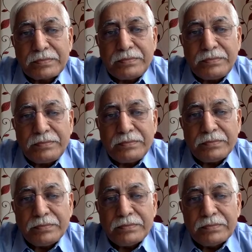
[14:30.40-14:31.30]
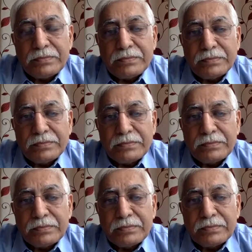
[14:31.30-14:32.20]

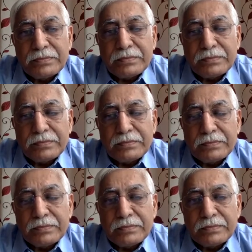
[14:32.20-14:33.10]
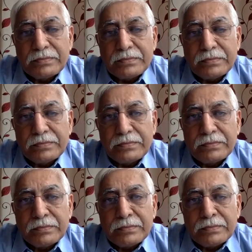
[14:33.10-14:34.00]

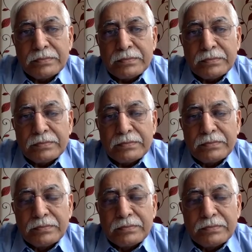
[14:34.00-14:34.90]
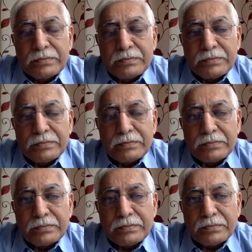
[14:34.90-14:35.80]

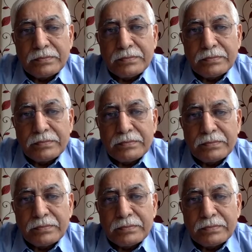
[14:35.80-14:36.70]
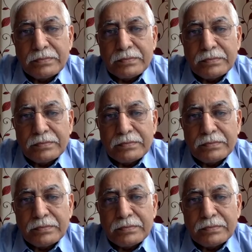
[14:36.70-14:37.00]
The person shown says nothing.